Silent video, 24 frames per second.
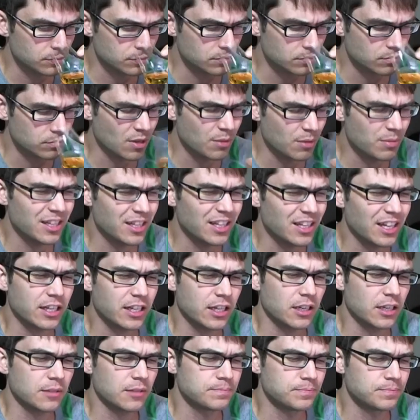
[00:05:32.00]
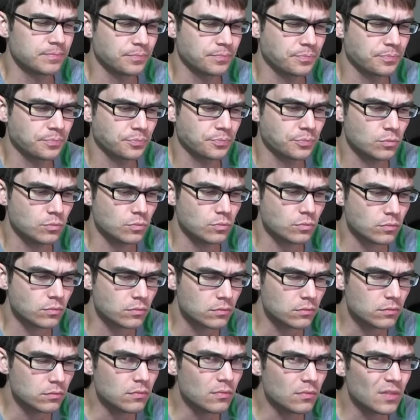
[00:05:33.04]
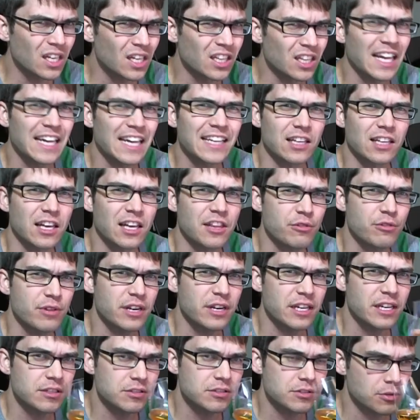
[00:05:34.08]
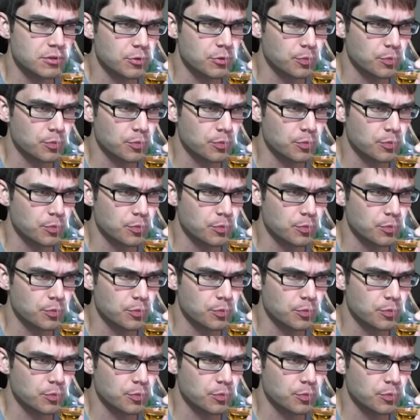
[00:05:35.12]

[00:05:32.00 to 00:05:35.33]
maybe like a a light leatheriness